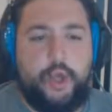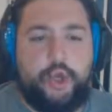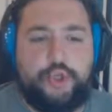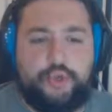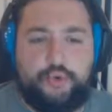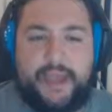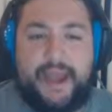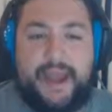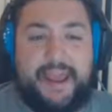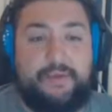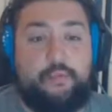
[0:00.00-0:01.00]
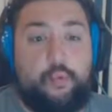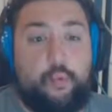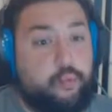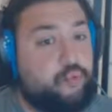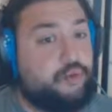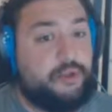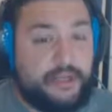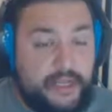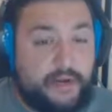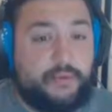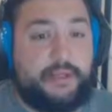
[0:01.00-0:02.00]
you get a
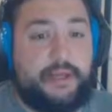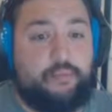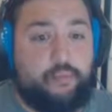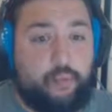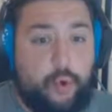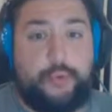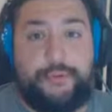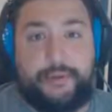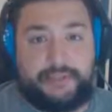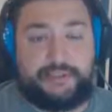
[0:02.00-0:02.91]
literally worthless